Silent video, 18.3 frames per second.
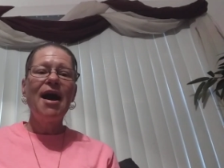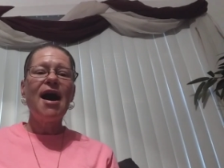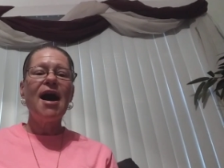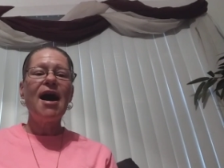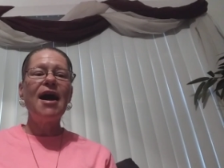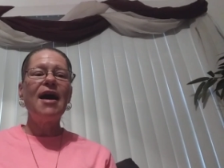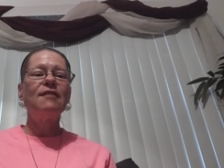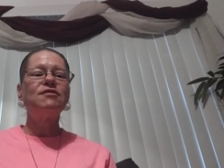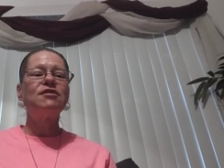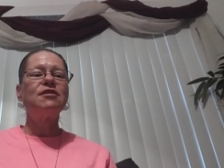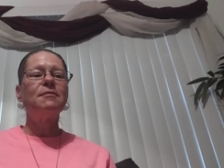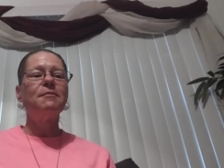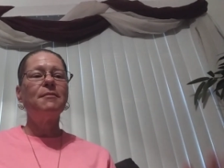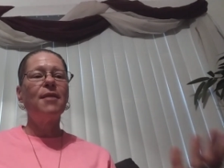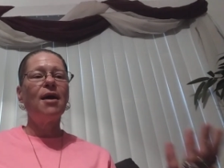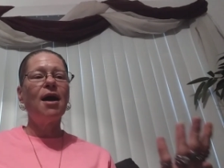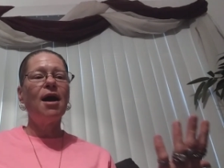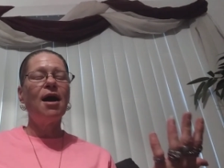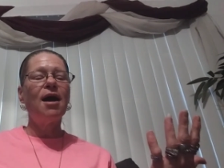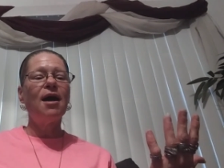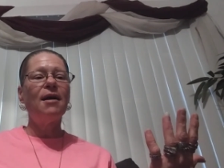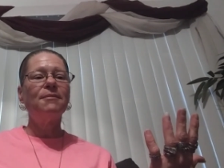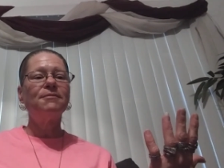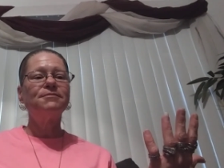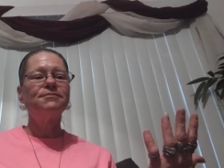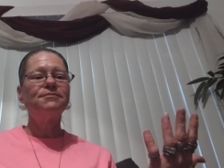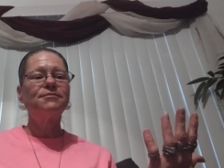I have some
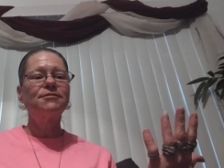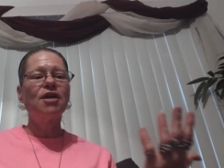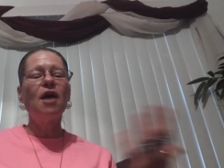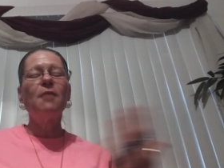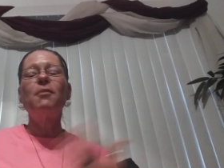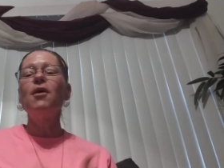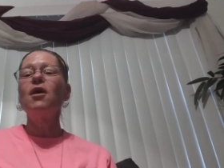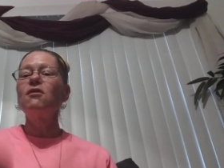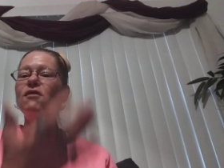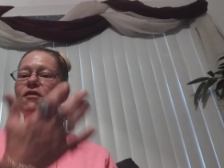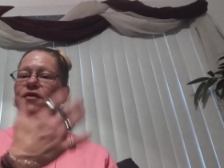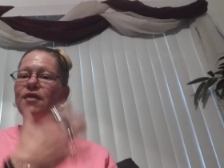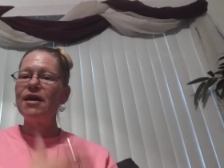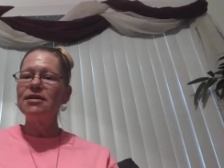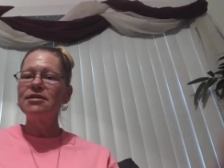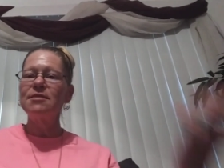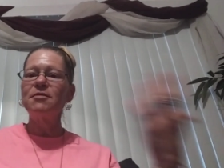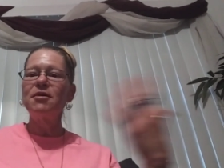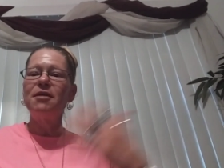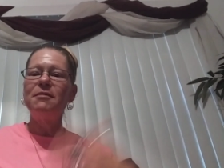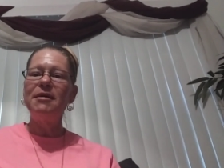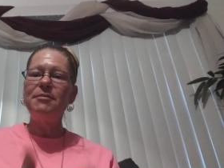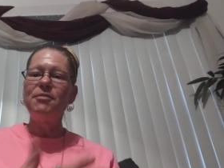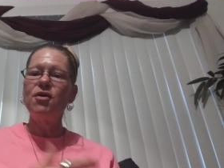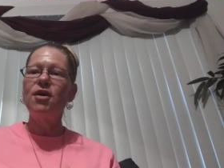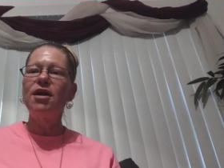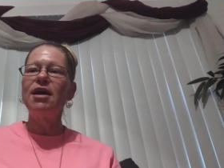um, couple other things I'm going to be
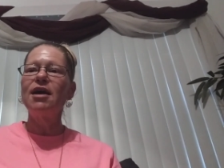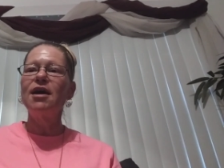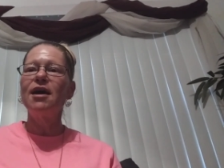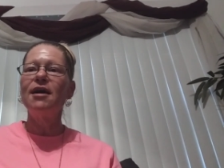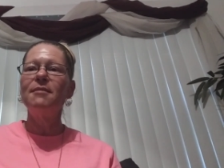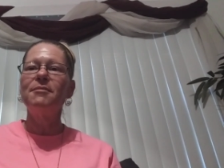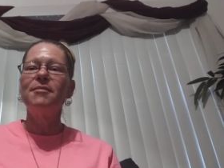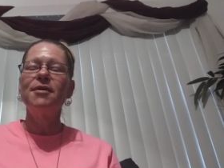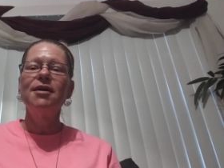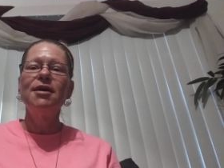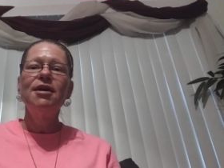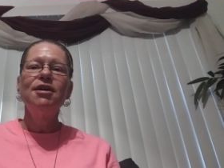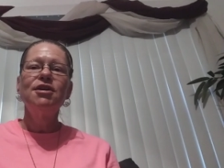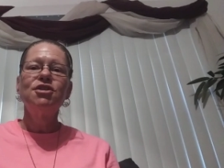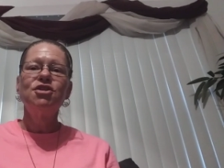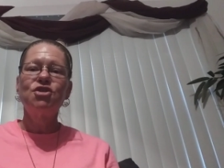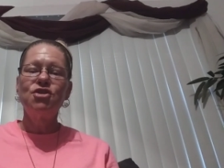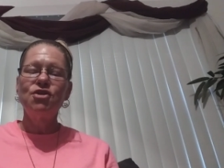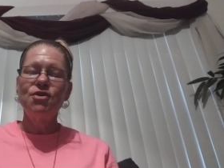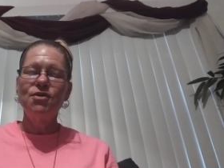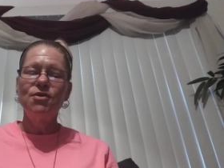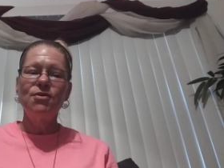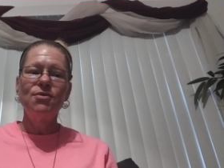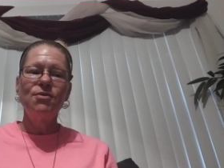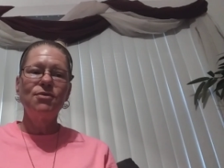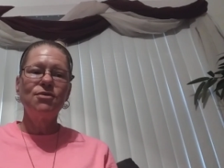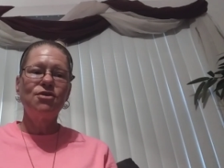putting up
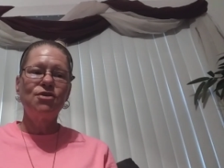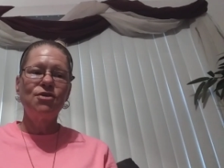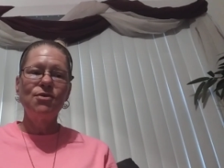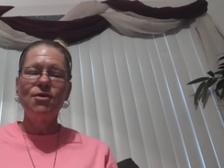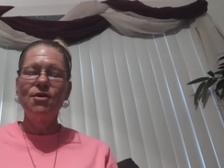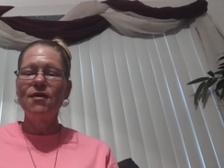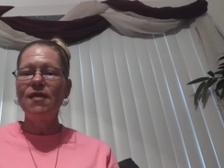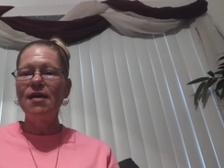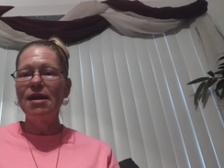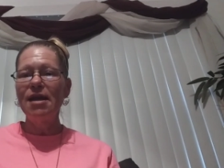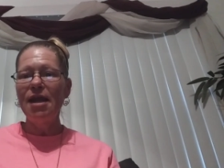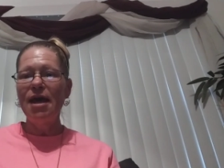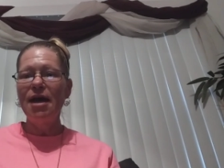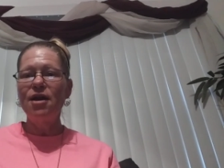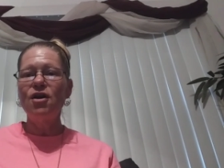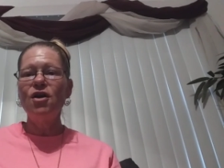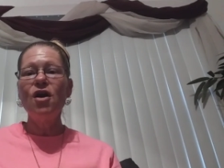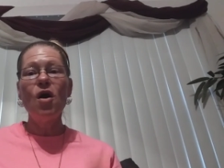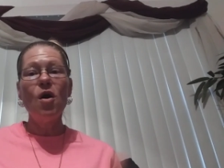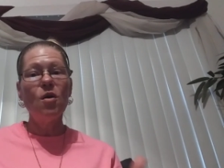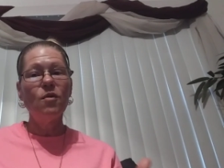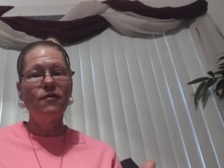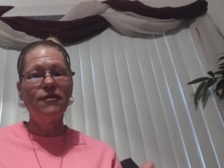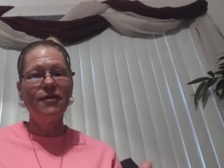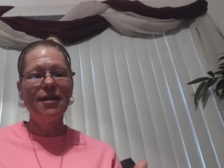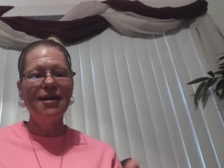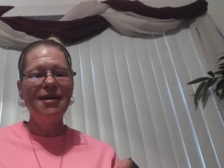soon, sooner than later,
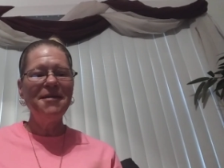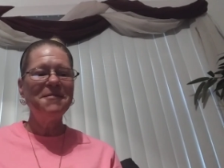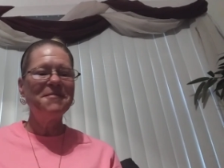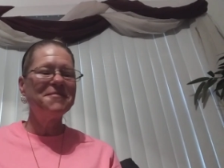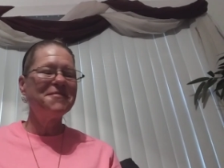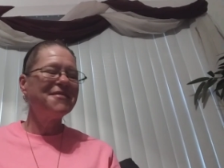hopefully.